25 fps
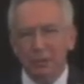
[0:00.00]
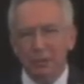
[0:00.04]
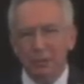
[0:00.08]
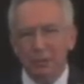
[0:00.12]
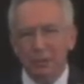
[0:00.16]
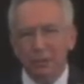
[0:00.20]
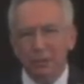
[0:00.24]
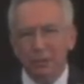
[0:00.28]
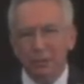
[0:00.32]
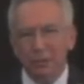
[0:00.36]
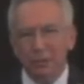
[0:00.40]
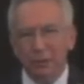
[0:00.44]

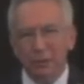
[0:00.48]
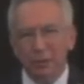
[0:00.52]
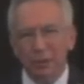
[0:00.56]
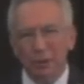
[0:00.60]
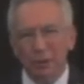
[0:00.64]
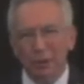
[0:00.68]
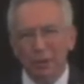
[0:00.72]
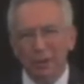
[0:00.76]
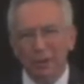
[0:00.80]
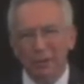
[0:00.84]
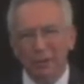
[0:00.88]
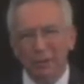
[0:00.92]

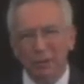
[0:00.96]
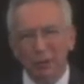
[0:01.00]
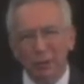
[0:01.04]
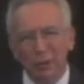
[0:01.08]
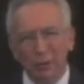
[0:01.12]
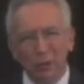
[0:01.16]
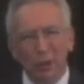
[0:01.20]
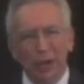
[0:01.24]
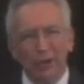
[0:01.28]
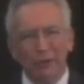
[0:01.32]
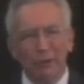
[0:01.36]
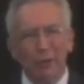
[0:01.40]

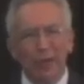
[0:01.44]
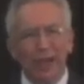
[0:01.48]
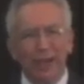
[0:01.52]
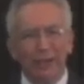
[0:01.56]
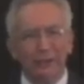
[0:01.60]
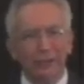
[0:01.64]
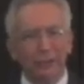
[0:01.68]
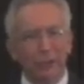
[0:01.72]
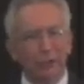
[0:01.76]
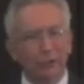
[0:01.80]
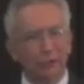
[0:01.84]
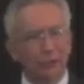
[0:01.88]
You have to
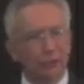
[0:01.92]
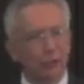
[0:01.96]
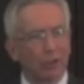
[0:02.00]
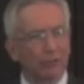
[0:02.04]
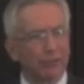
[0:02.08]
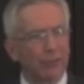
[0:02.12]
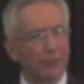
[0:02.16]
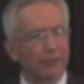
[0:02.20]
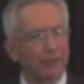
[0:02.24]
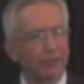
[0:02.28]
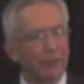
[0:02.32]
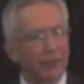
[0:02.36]
ask
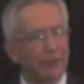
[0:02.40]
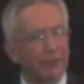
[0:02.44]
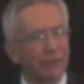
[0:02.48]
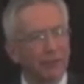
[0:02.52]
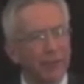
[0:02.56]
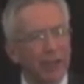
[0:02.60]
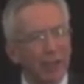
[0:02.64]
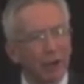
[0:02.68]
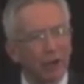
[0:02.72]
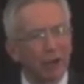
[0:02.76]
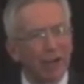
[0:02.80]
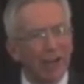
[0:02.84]
yourself
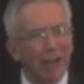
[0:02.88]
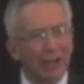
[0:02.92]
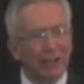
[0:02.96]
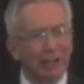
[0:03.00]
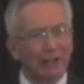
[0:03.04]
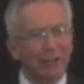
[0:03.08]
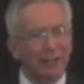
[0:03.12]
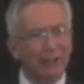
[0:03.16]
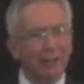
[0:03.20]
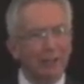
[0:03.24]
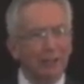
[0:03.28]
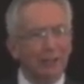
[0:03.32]
if they
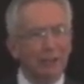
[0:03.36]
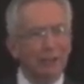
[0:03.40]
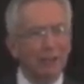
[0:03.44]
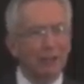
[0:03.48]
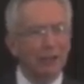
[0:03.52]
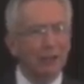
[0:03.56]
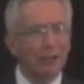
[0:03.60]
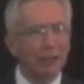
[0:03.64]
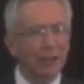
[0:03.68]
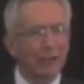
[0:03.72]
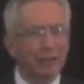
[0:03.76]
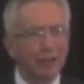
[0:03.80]
are
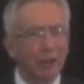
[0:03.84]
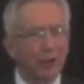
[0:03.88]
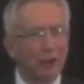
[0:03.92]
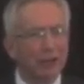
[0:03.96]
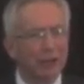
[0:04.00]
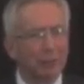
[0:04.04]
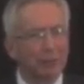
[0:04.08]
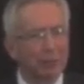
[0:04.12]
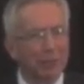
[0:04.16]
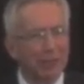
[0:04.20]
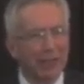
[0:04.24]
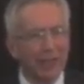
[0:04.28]

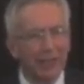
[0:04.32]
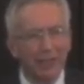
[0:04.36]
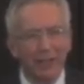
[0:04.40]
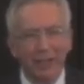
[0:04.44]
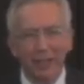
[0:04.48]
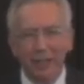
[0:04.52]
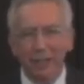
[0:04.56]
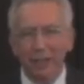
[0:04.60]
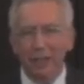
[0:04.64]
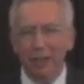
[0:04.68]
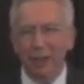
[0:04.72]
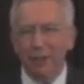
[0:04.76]

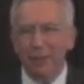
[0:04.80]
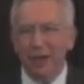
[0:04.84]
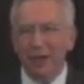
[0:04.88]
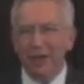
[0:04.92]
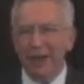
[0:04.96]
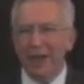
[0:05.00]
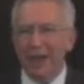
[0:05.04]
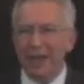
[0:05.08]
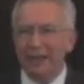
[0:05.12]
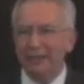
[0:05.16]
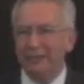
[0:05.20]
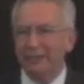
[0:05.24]
complaining
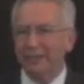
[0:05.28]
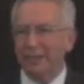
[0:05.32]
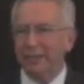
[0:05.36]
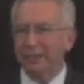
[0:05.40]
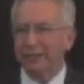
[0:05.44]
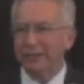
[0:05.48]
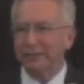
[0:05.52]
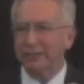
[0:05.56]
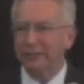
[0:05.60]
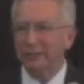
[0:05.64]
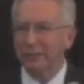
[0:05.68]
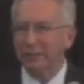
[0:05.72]
about
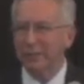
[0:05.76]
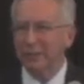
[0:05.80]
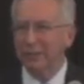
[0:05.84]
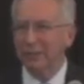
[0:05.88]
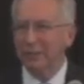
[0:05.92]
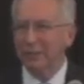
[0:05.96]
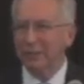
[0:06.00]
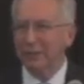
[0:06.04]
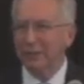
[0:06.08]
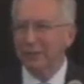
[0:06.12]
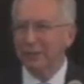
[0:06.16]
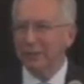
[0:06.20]
access,
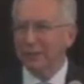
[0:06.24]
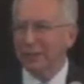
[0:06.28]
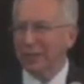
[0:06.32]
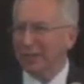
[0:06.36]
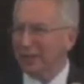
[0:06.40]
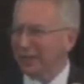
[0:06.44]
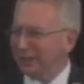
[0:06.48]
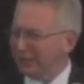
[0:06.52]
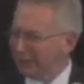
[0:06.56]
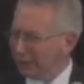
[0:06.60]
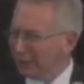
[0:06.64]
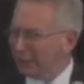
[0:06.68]

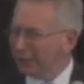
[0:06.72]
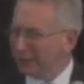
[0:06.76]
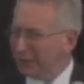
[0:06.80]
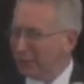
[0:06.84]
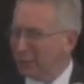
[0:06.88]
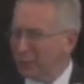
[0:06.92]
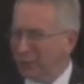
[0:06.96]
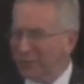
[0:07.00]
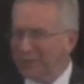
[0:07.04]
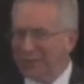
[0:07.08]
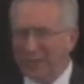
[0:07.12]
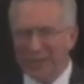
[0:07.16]
then is there
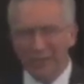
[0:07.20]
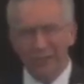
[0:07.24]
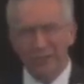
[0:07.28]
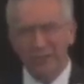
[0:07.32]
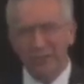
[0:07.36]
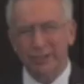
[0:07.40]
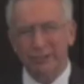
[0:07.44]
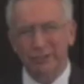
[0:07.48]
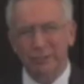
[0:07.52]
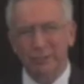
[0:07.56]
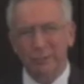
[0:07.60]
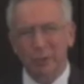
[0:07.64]
some
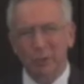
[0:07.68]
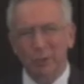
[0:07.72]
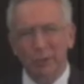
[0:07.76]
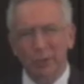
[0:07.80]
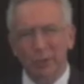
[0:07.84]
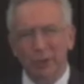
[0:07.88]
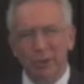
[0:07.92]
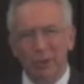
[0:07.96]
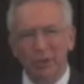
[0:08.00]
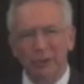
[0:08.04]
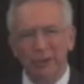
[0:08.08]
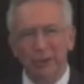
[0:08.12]
protectionism
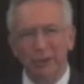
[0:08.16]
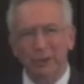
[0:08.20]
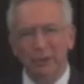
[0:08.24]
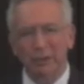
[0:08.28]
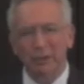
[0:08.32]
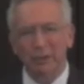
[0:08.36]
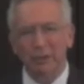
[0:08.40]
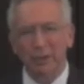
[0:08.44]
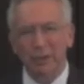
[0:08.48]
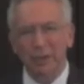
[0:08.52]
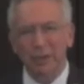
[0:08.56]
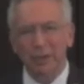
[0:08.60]
going on
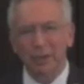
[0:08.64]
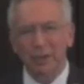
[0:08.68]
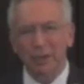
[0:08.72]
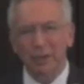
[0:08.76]
here?